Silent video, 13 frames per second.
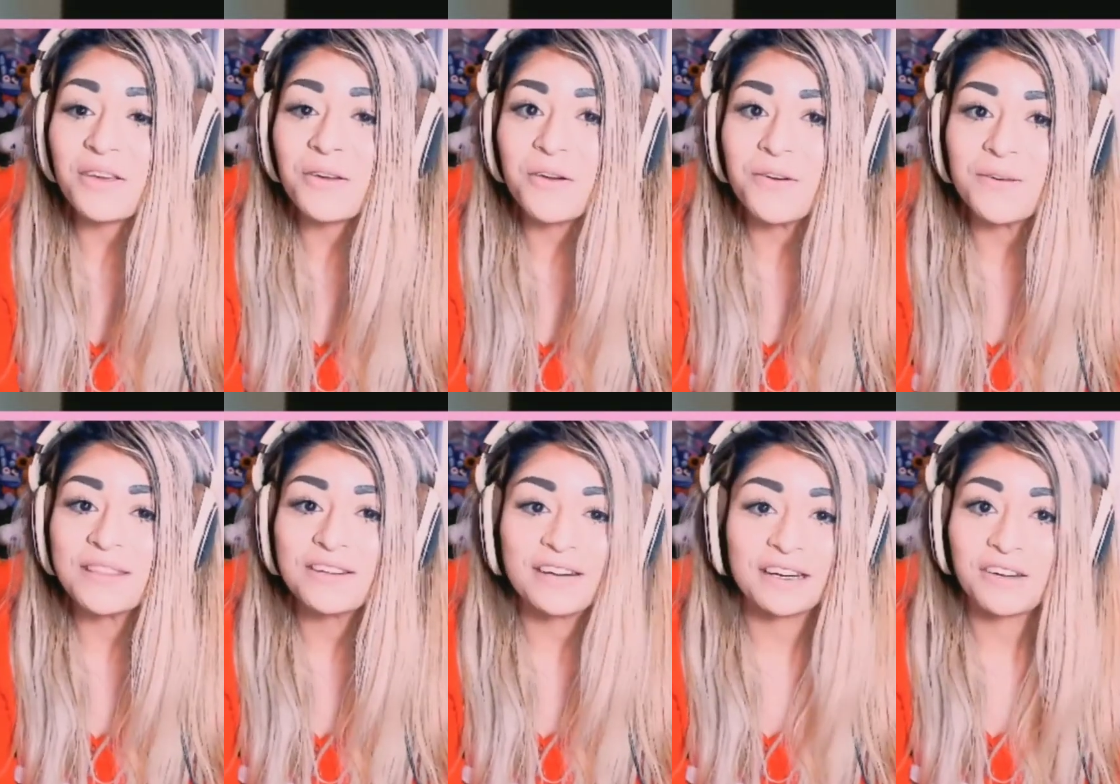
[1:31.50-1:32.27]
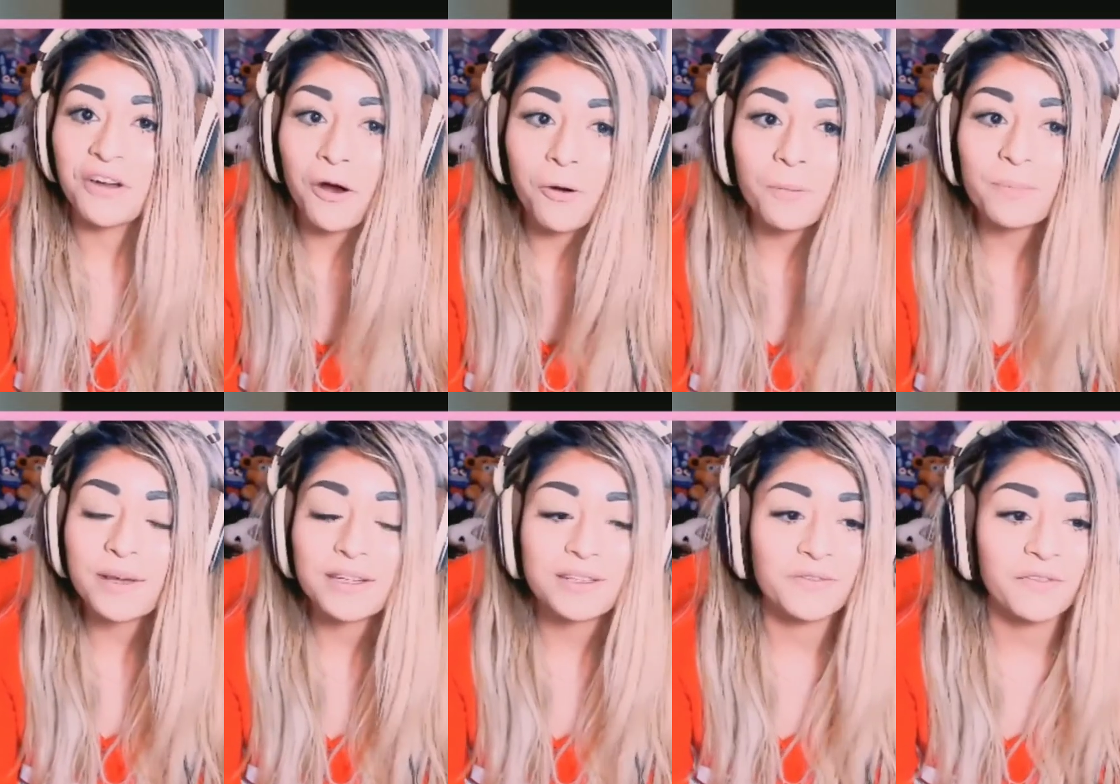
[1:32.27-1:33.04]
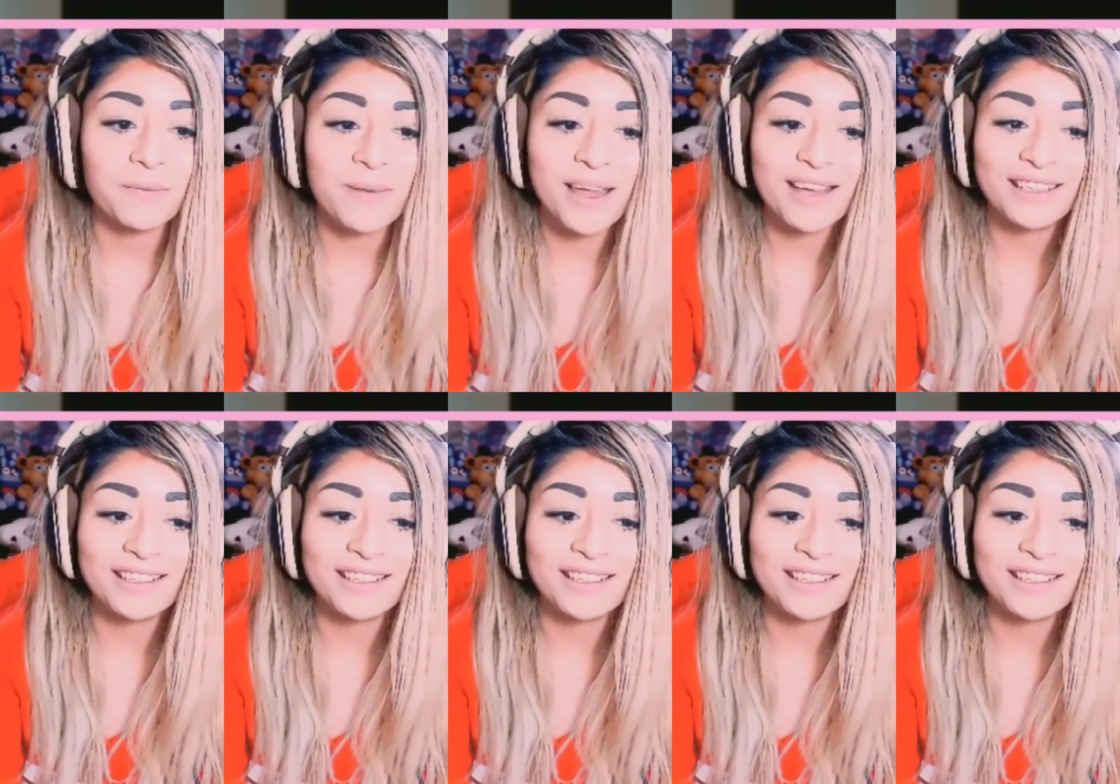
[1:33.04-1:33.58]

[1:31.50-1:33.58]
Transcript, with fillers: It is certainly possible to like something